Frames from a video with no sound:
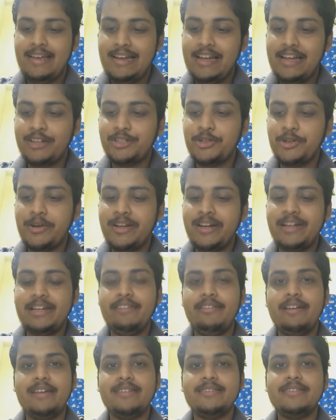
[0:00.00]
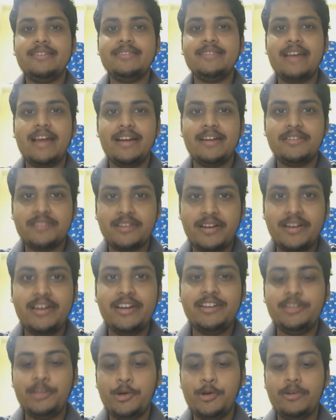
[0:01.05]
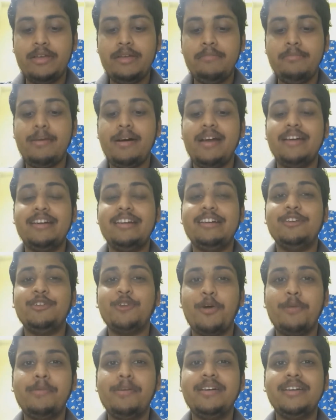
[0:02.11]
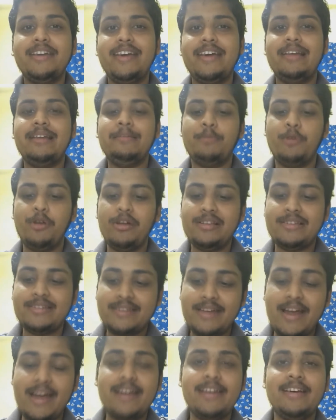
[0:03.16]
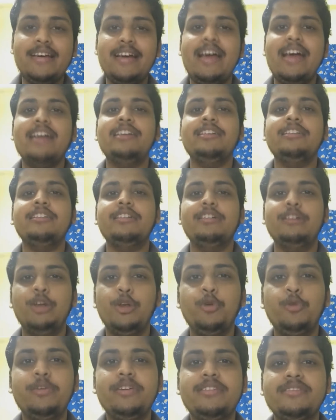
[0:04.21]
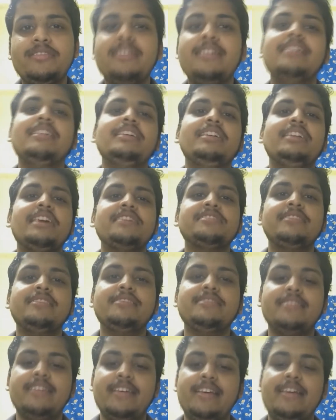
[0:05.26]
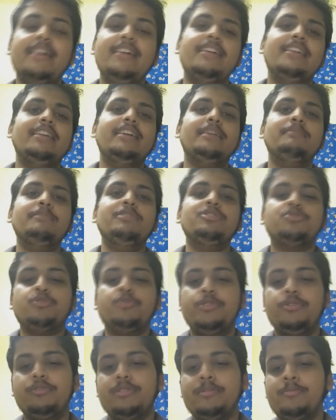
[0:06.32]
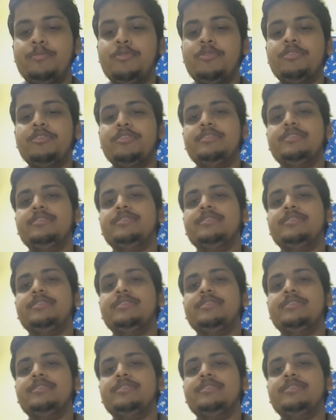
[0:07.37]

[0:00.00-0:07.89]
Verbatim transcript: Electronic Devices and Circuit Theory by Robert L. Boylestad and Louis Nashelsky. Let me show you the book.